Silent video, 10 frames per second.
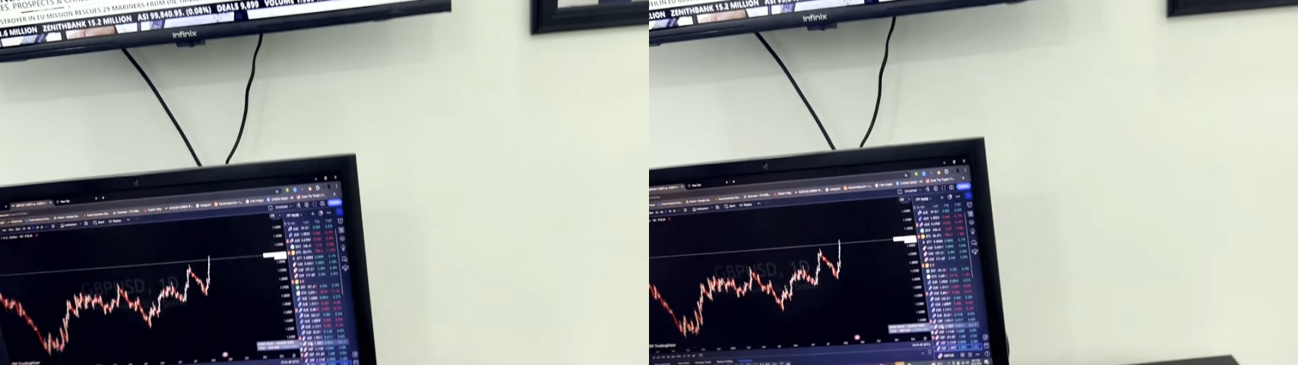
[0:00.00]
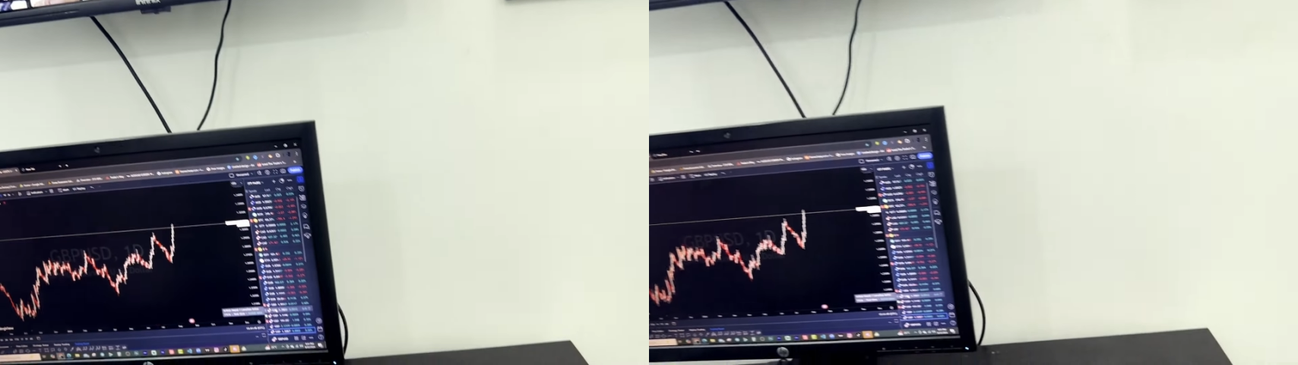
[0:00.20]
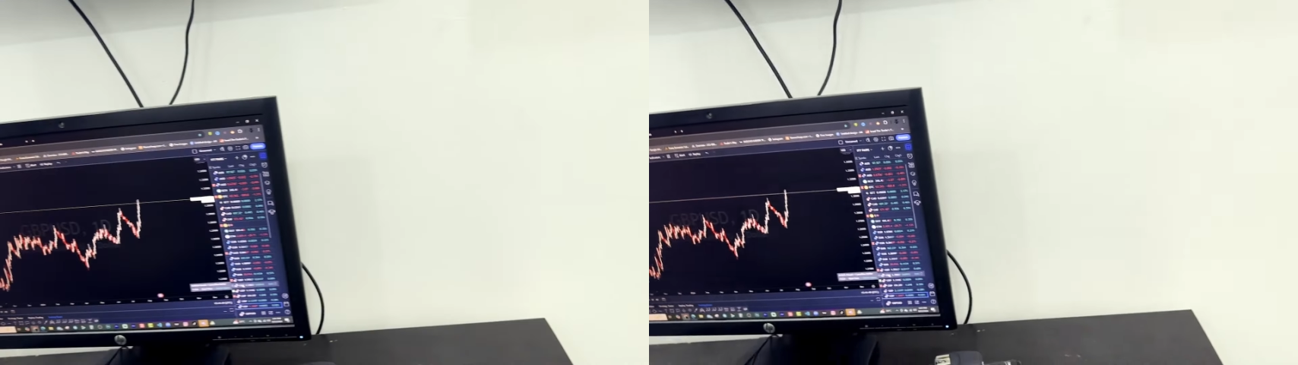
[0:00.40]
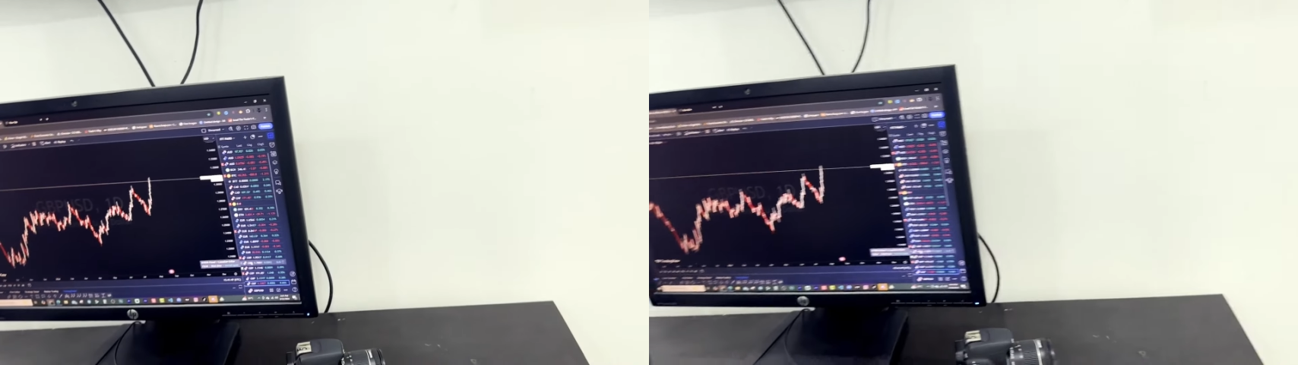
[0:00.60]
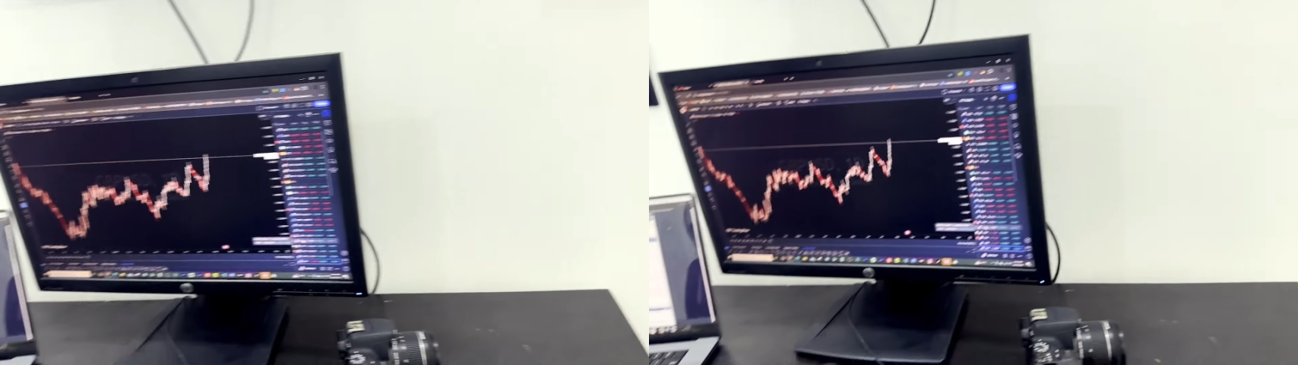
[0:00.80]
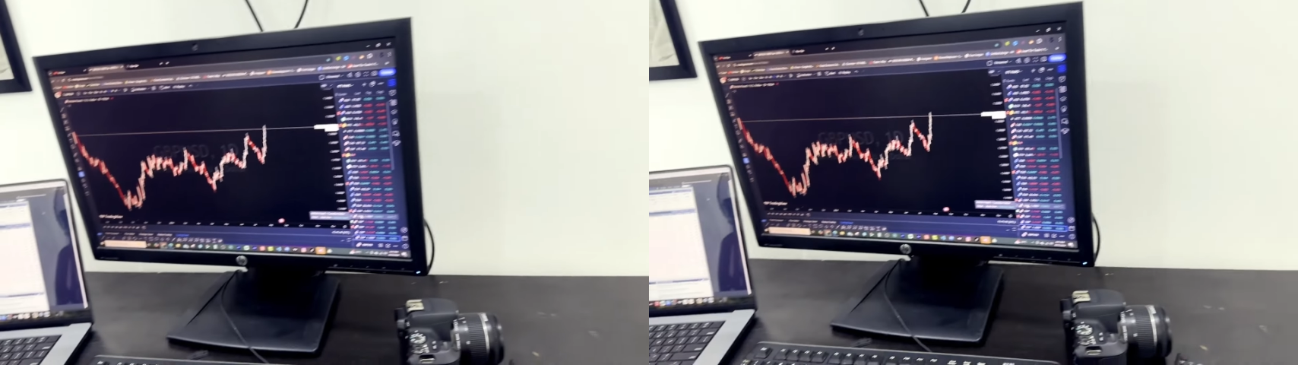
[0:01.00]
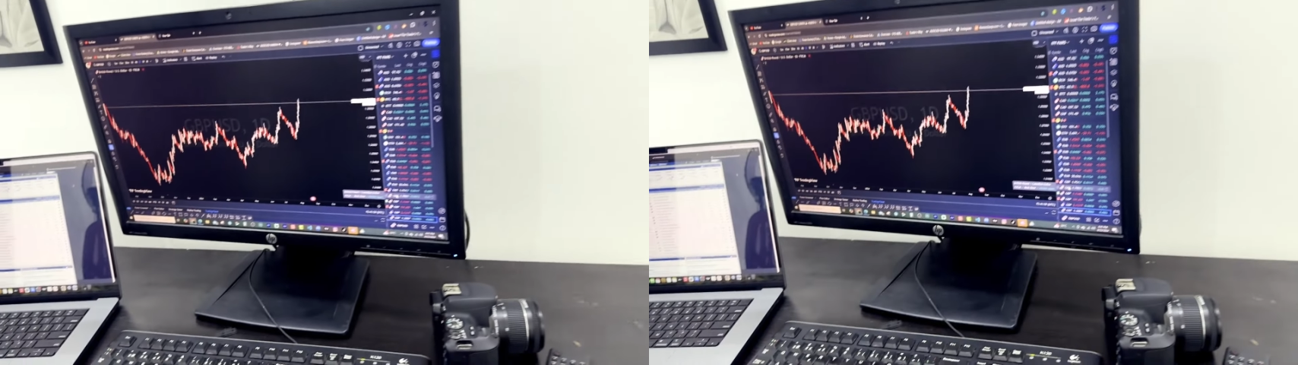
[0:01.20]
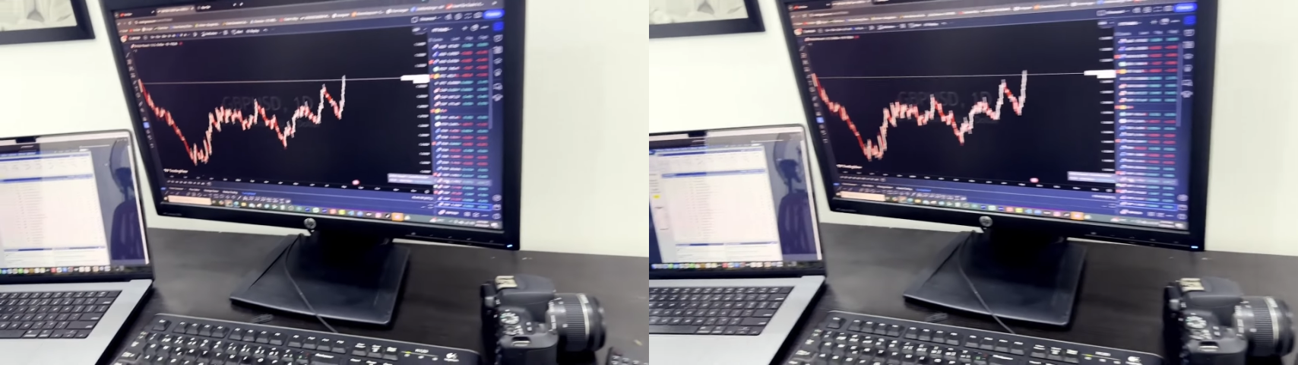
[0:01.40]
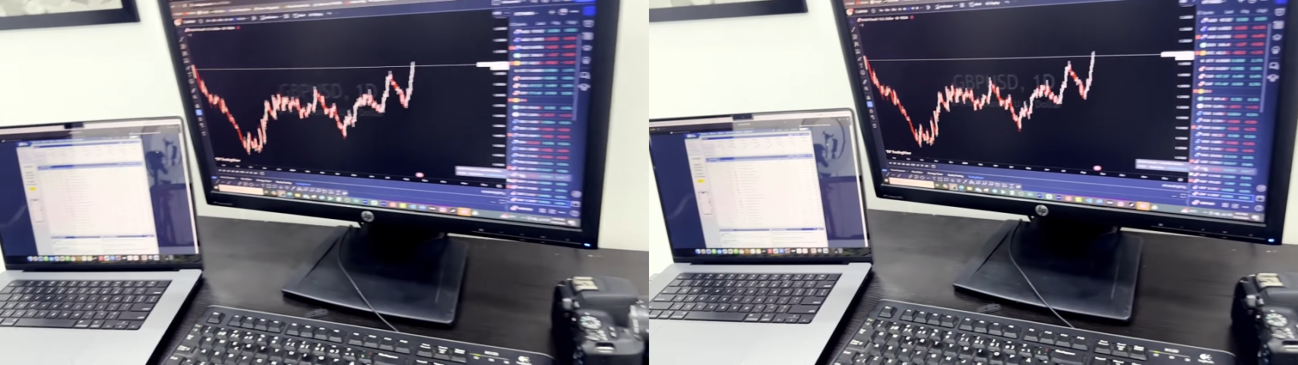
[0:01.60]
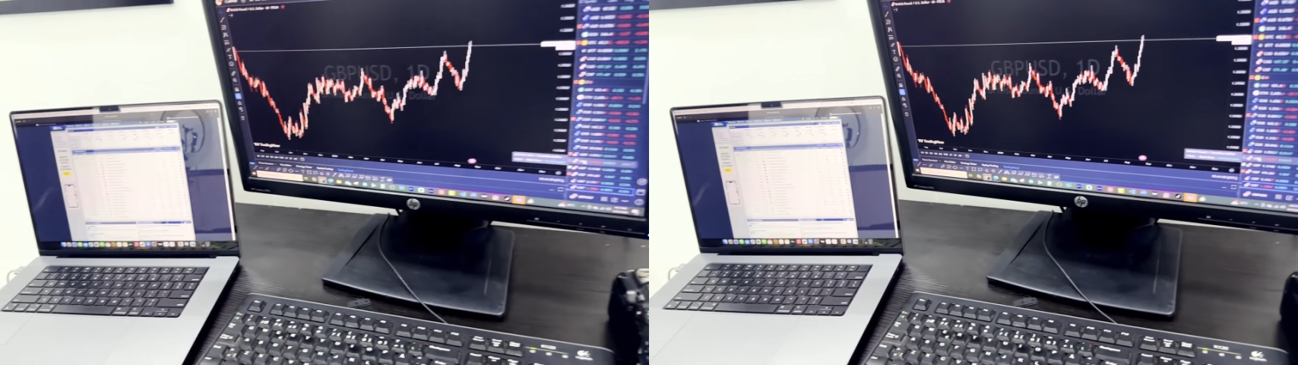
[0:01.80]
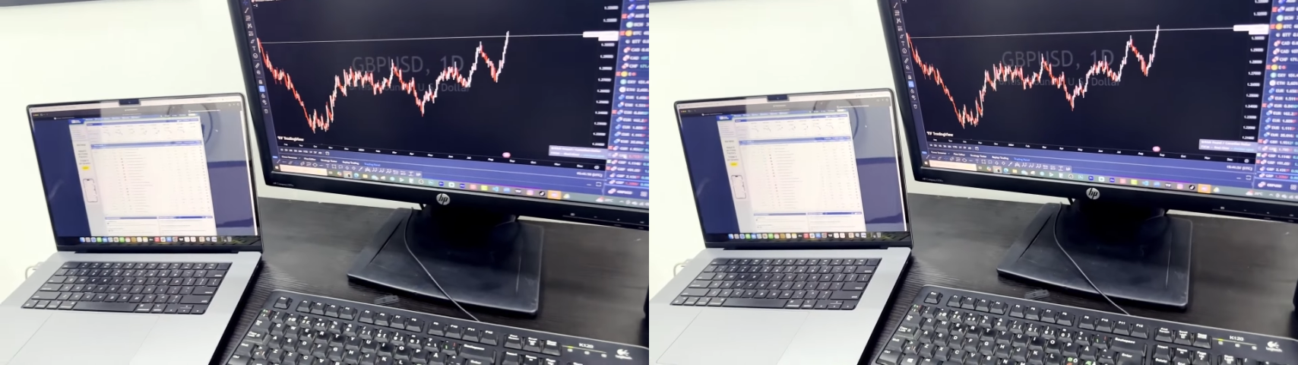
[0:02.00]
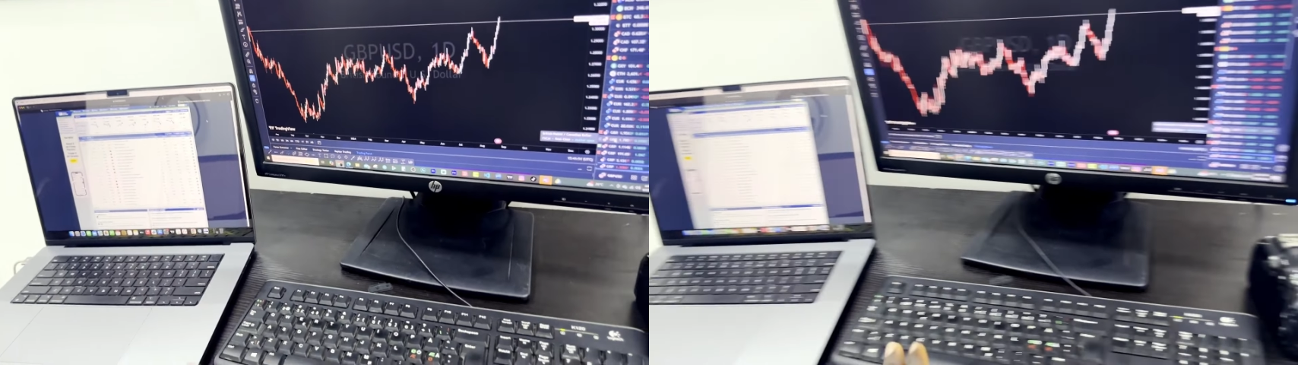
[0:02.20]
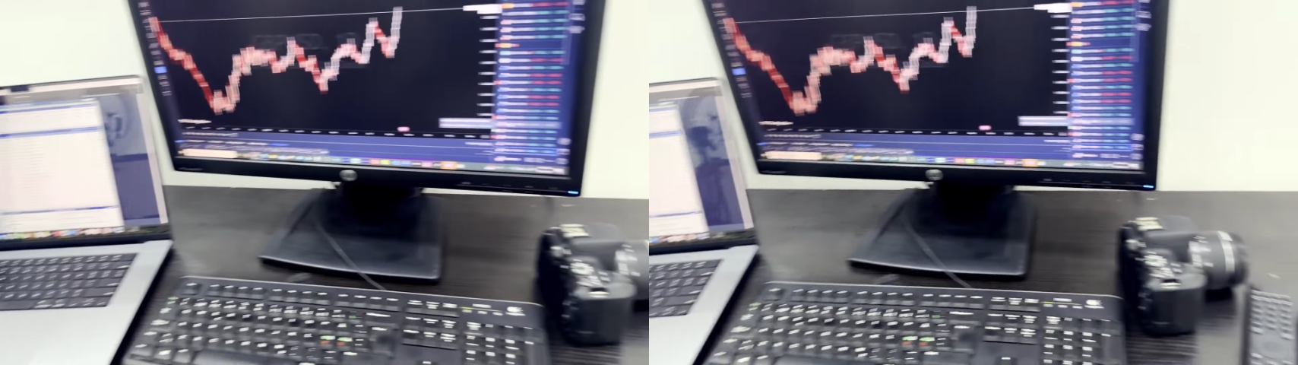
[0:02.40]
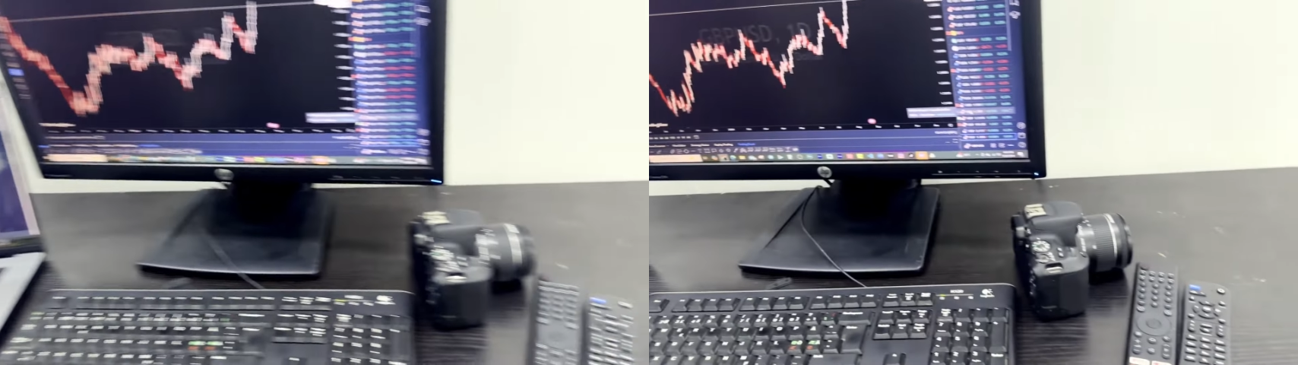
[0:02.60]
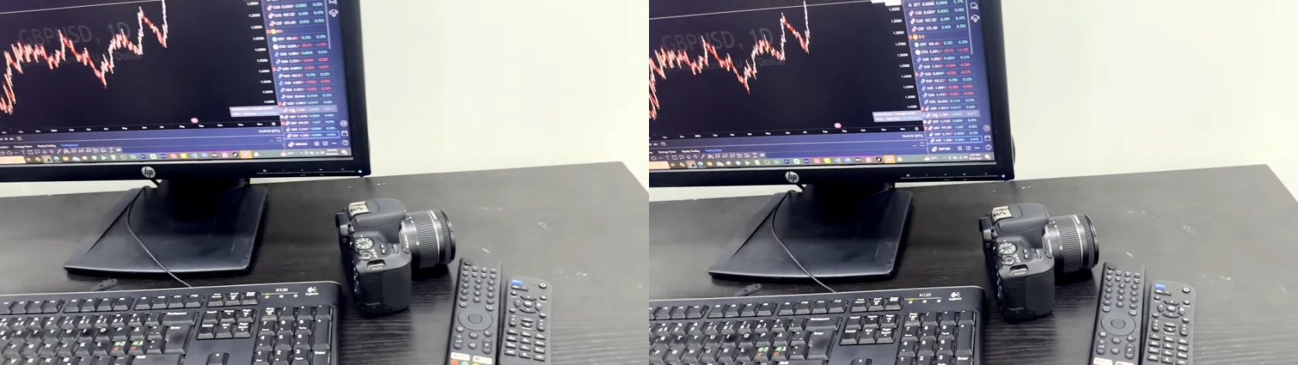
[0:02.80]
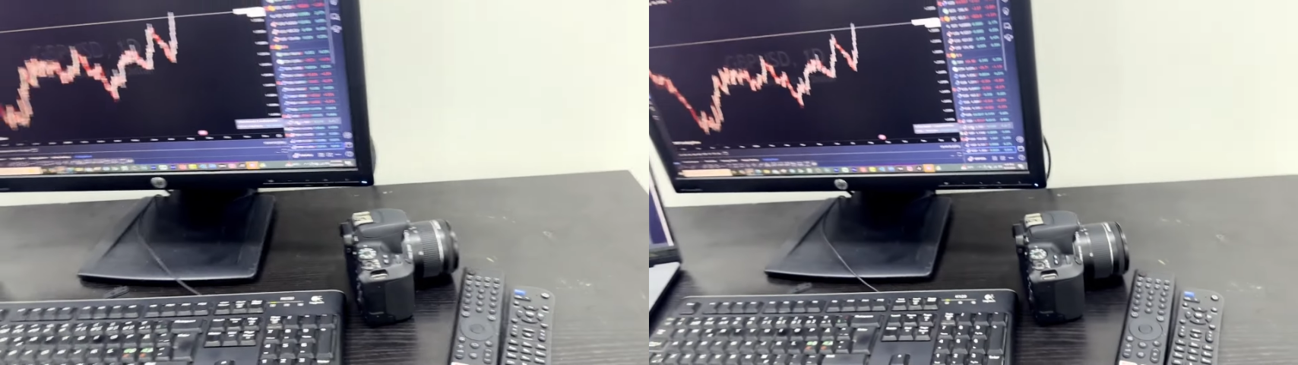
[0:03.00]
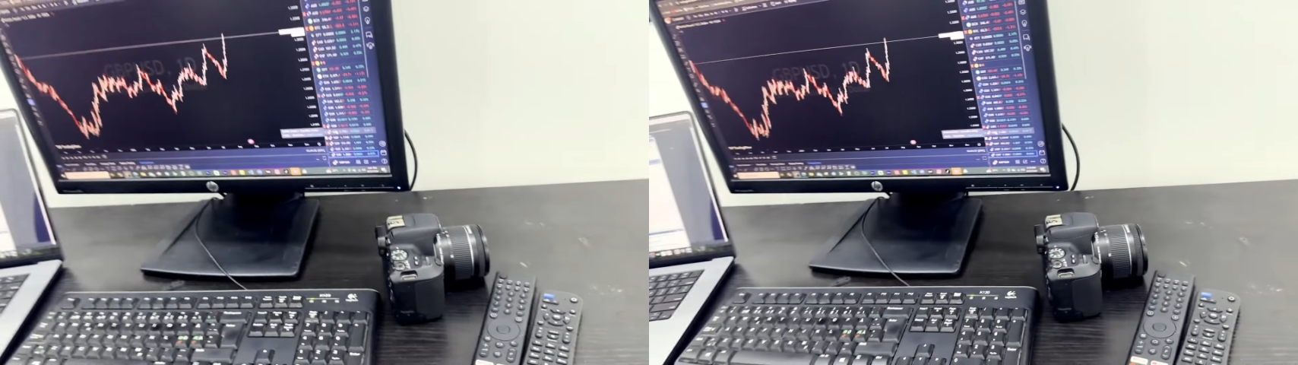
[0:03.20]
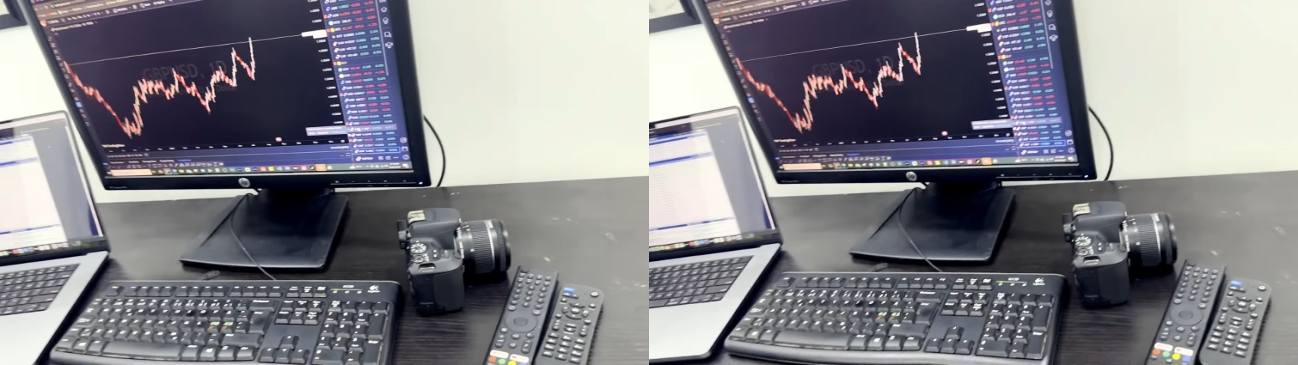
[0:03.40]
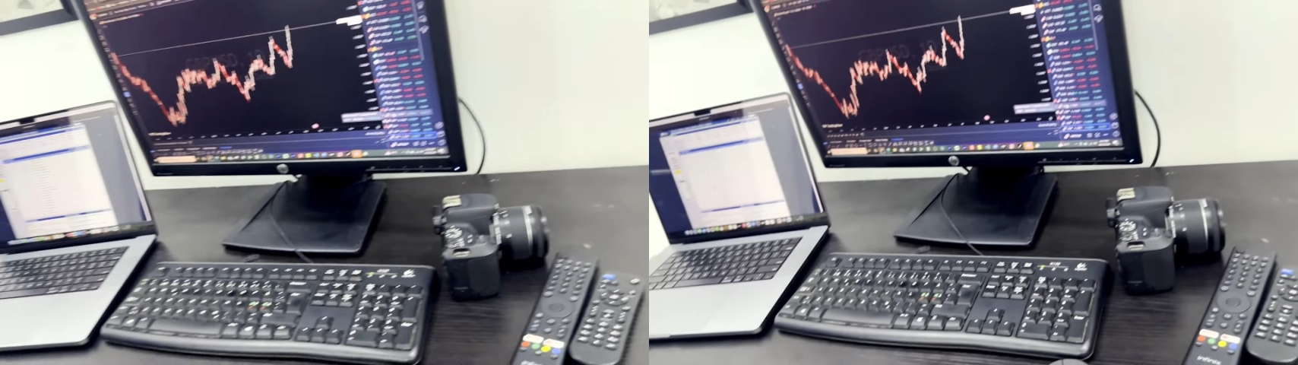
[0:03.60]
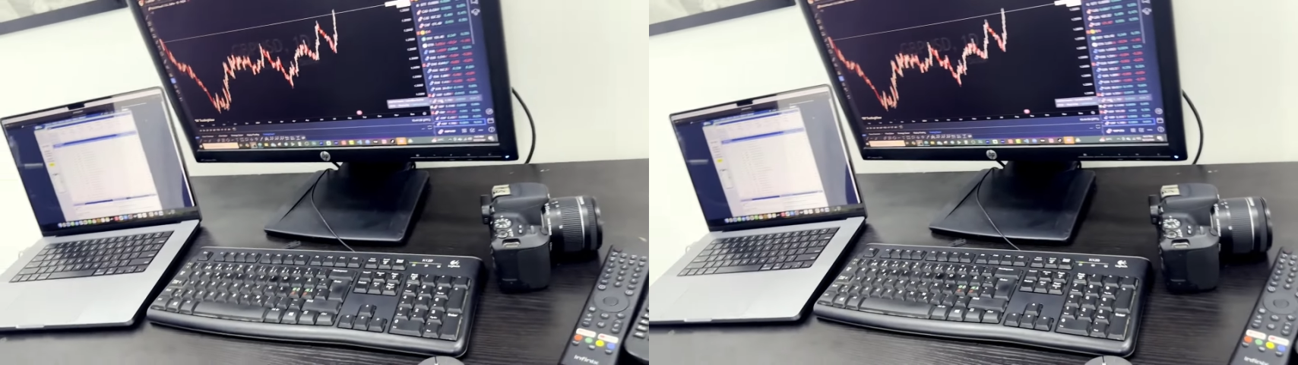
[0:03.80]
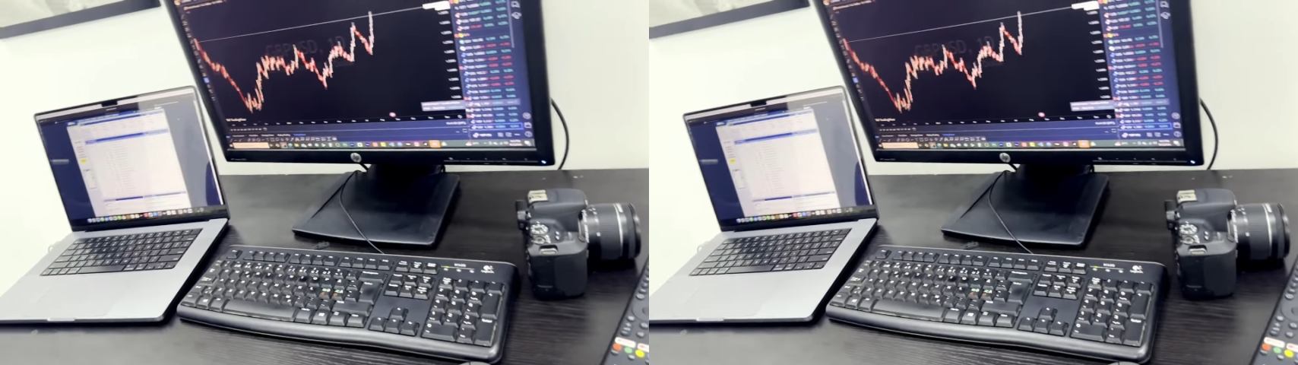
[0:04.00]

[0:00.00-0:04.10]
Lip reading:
Nobody's mouth can be seen.